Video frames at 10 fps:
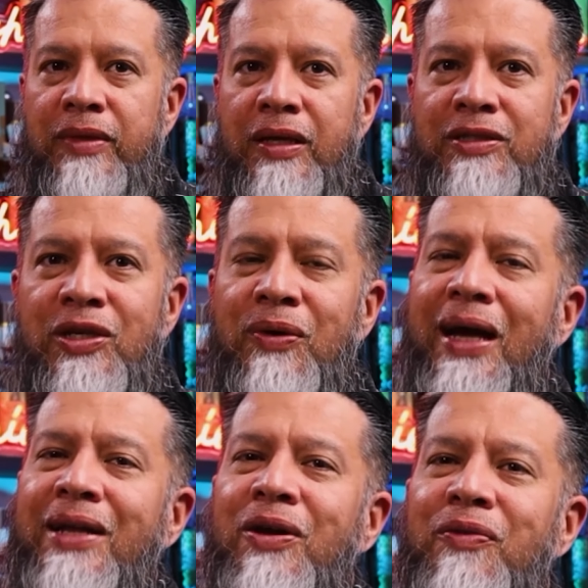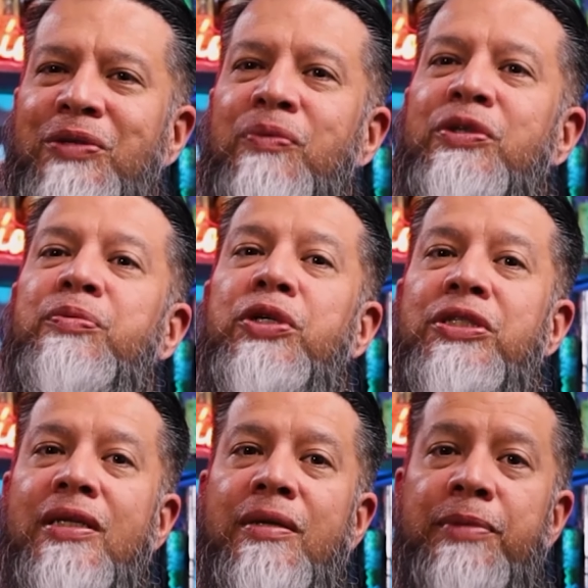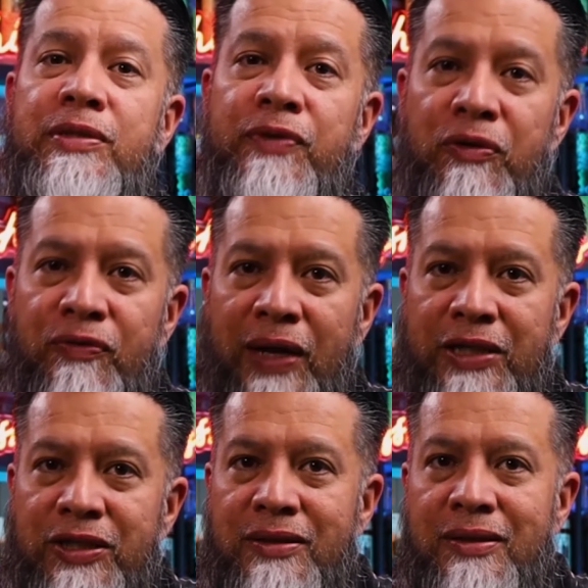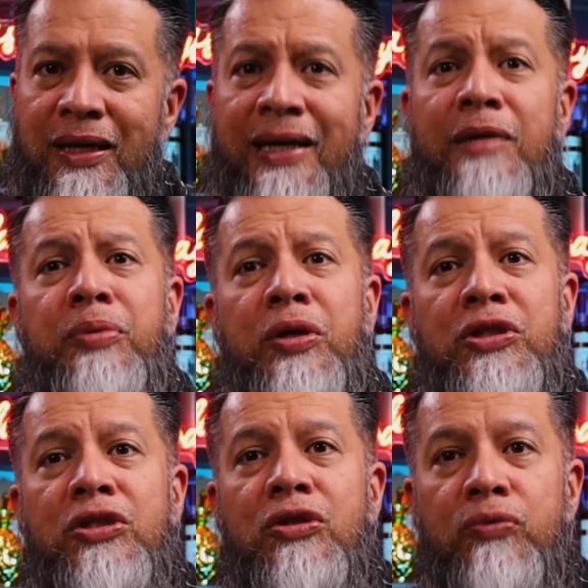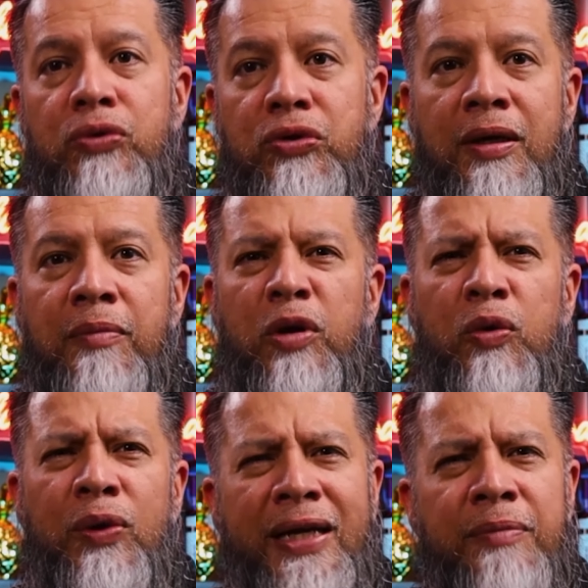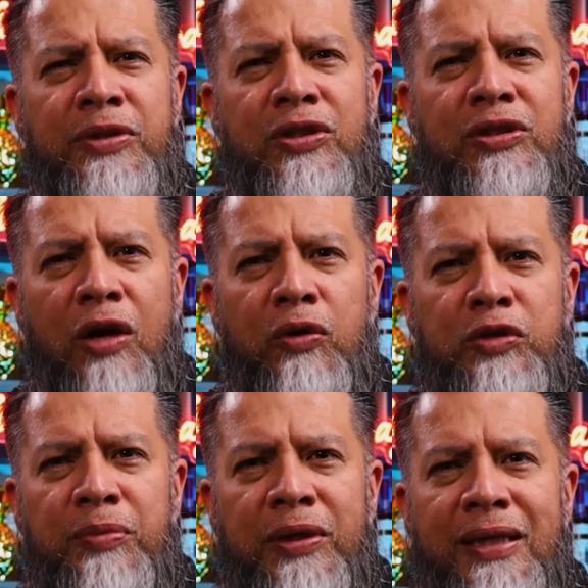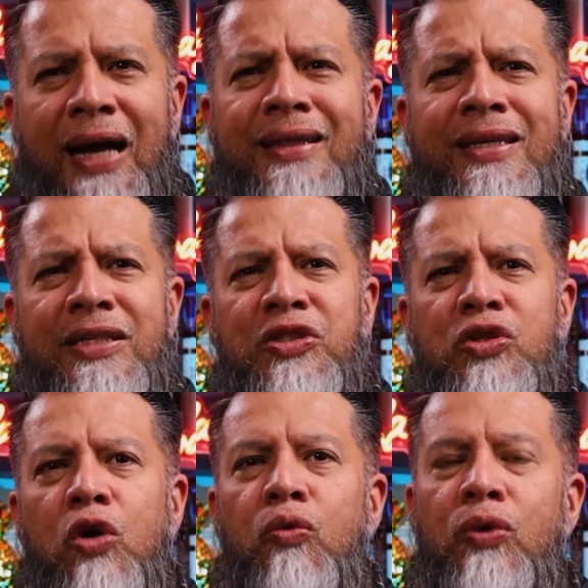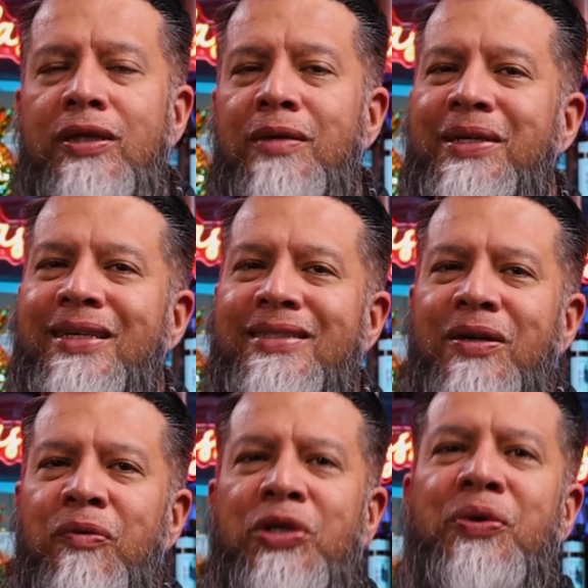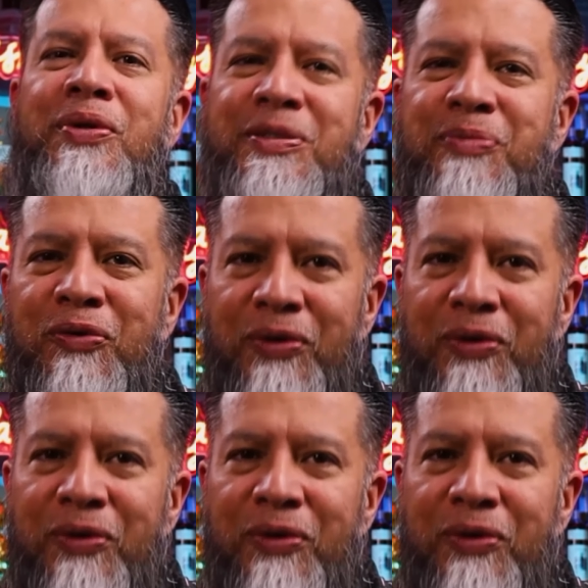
So I know this one was pushing the limits of an old fashioned, and it pushes the rules. But when it comes to Star Wars month, I think it's so worth it because we're doing this more for